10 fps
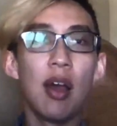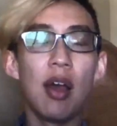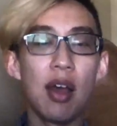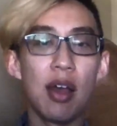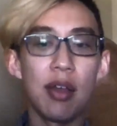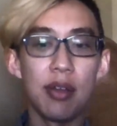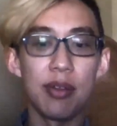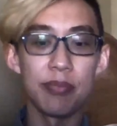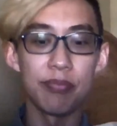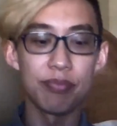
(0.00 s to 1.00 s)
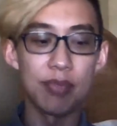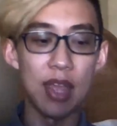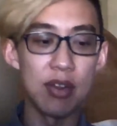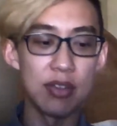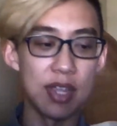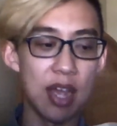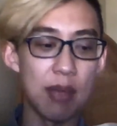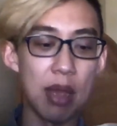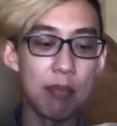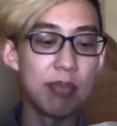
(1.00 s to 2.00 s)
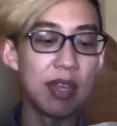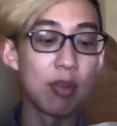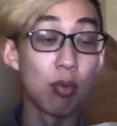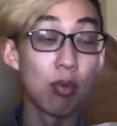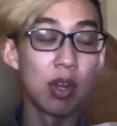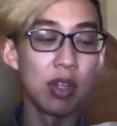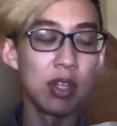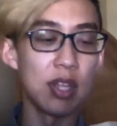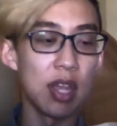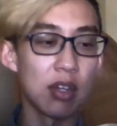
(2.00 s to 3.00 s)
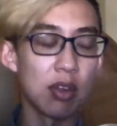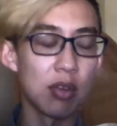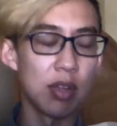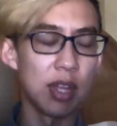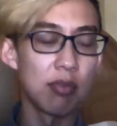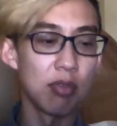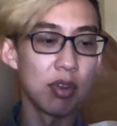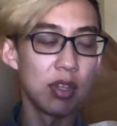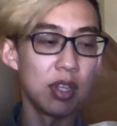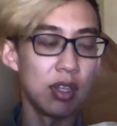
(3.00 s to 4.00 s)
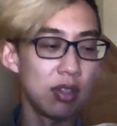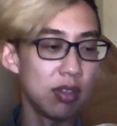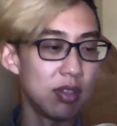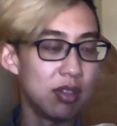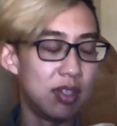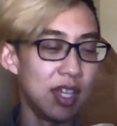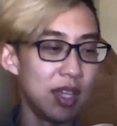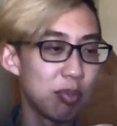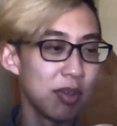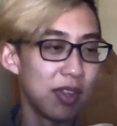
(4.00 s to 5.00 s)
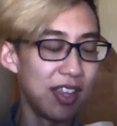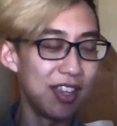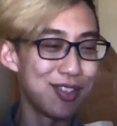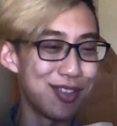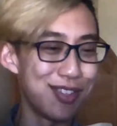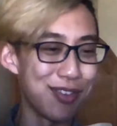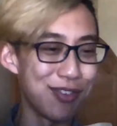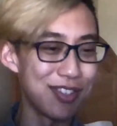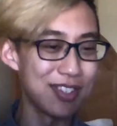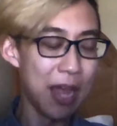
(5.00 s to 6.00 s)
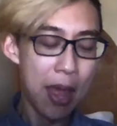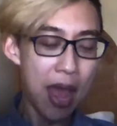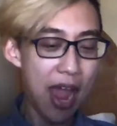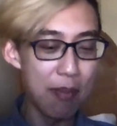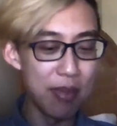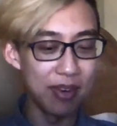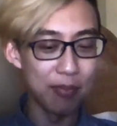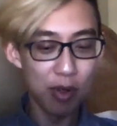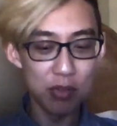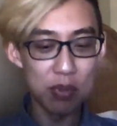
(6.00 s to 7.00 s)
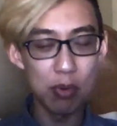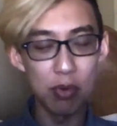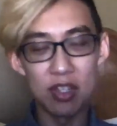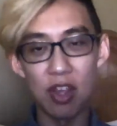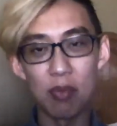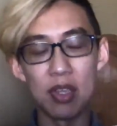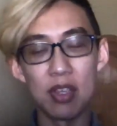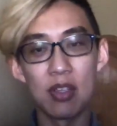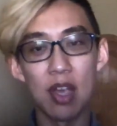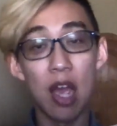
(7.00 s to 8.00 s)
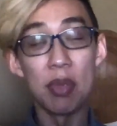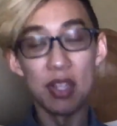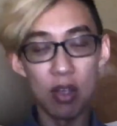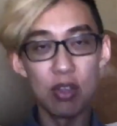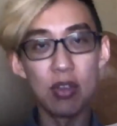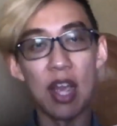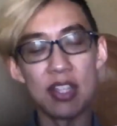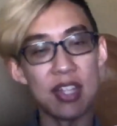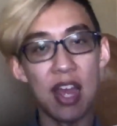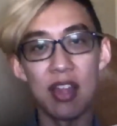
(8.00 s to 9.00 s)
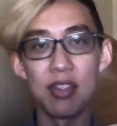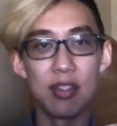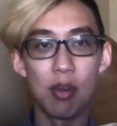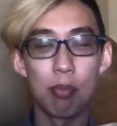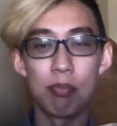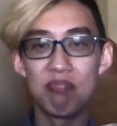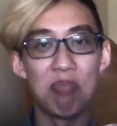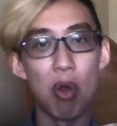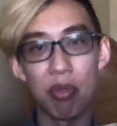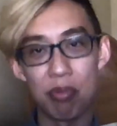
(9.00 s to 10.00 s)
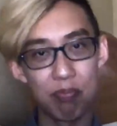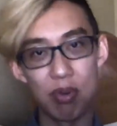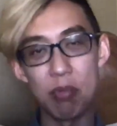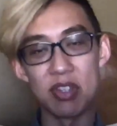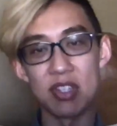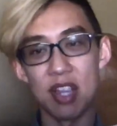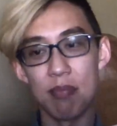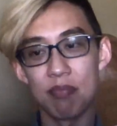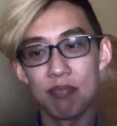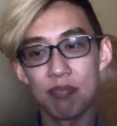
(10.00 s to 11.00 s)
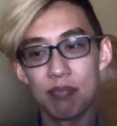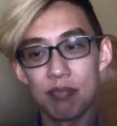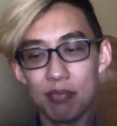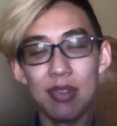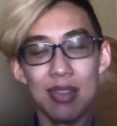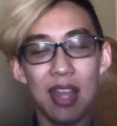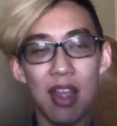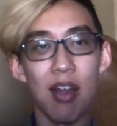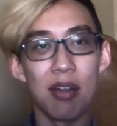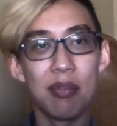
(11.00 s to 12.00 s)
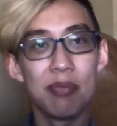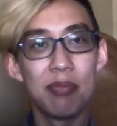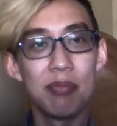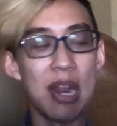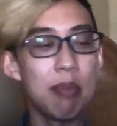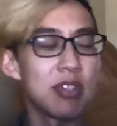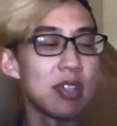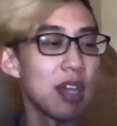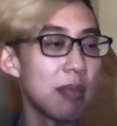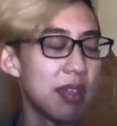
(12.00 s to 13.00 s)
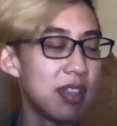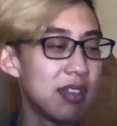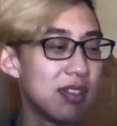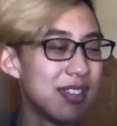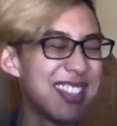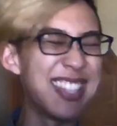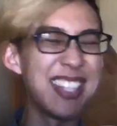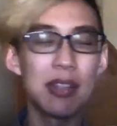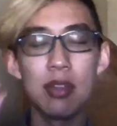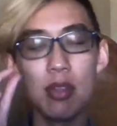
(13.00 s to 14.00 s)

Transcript: how do you say, I'm being really technical, like really deep into the differences. I mean, most people would tell you guys that they're both pretty much the same, and they are. But I'm just talking about the